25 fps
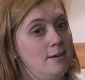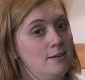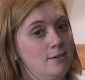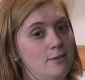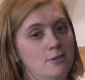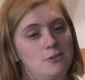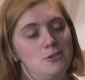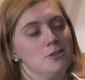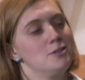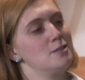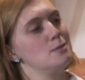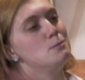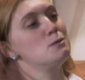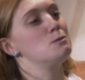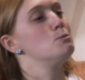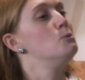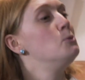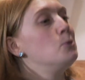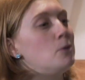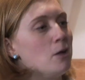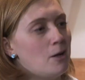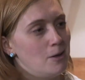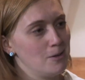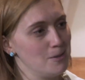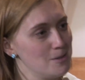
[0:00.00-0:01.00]
So just some
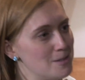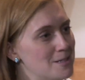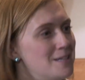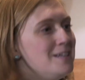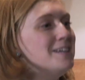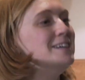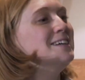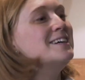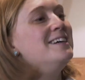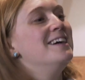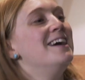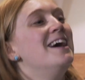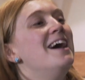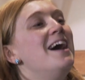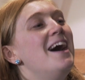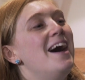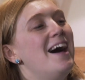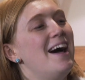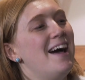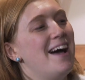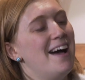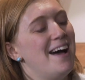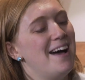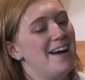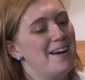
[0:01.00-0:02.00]
small goals.
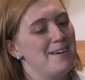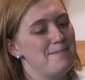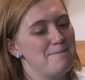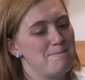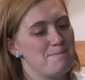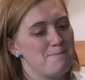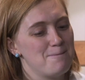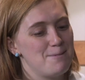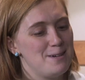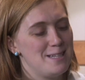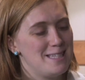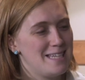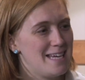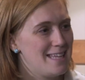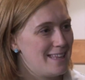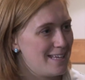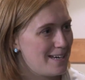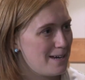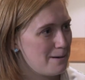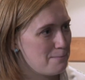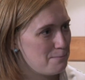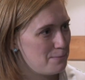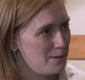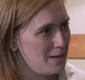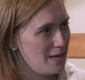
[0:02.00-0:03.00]
We set the
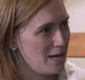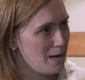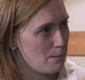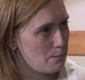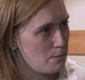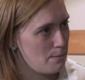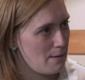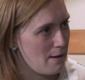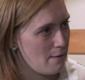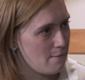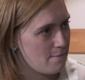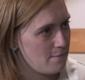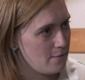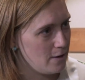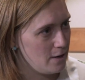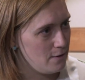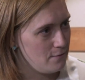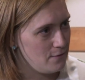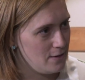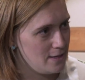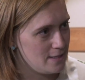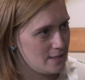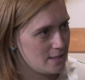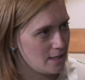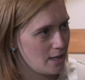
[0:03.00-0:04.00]
company up about
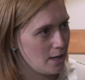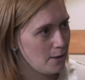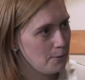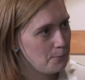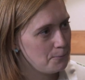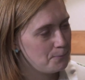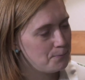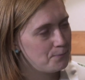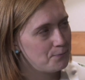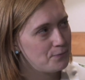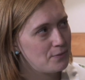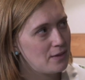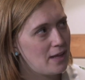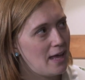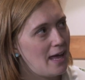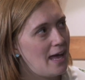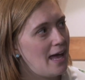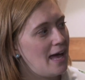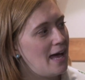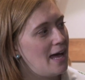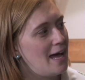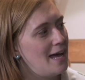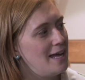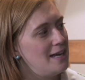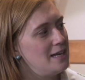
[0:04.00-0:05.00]
5 years ago,
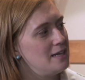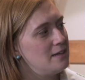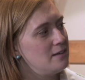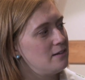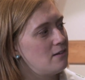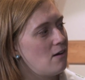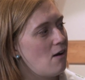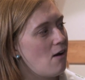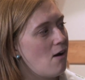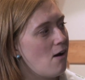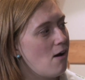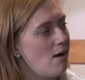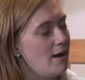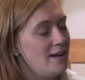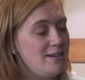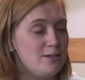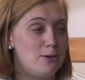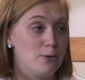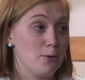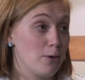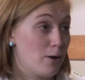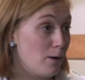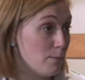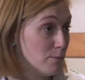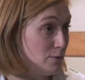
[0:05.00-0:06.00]
and I
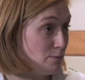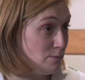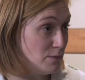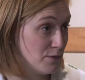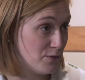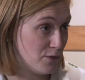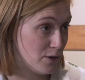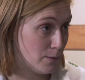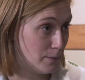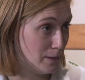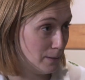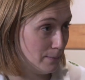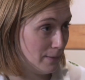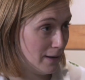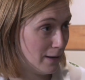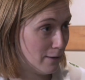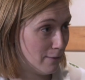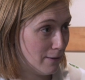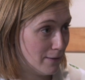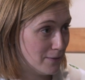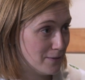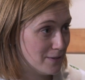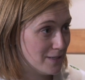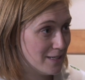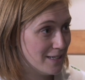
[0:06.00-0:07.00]
don't come from a farming
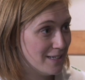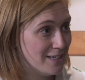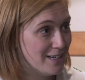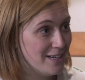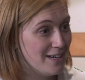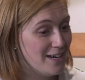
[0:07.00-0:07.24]
background.